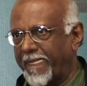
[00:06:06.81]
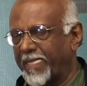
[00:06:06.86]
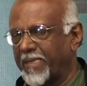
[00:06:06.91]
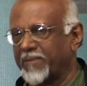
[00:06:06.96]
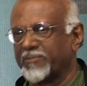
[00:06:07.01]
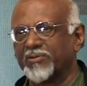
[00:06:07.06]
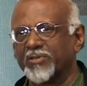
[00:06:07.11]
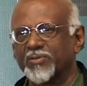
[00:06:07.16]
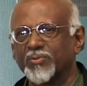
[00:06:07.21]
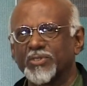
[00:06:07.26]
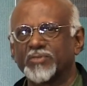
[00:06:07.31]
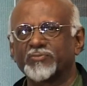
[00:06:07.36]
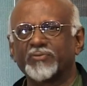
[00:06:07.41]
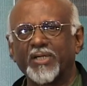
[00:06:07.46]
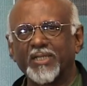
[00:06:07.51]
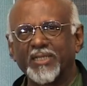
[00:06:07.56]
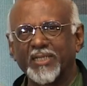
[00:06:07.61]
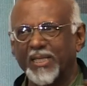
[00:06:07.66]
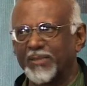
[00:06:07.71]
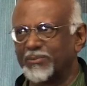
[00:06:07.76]
If it was
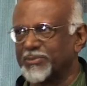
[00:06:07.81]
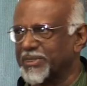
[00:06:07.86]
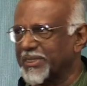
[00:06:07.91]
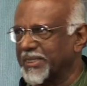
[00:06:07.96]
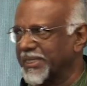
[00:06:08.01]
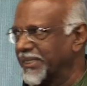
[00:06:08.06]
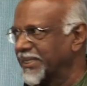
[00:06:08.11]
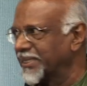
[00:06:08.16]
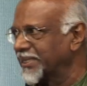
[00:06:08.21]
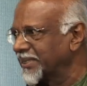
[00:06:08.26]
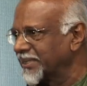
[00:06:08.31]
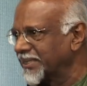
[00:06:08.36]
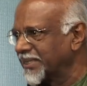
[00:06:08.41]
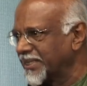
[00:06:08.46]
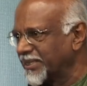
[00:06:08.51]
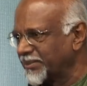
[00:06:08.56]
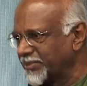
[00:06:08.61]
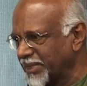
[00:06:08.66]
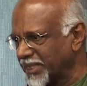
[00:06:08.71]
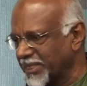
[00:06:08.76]
5 times a day,
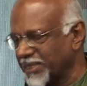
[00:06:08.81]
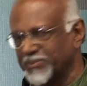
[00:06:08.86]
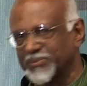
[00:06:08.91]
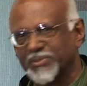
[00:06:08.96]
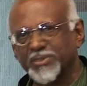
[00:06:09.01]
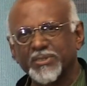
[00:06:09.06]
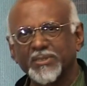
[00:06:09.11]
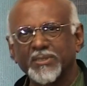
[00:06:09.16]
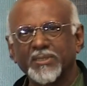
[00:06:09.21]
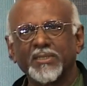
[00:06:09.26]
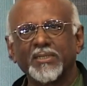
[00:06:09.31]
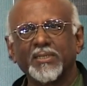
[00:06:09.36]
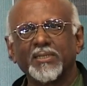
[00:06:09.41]
then it becomes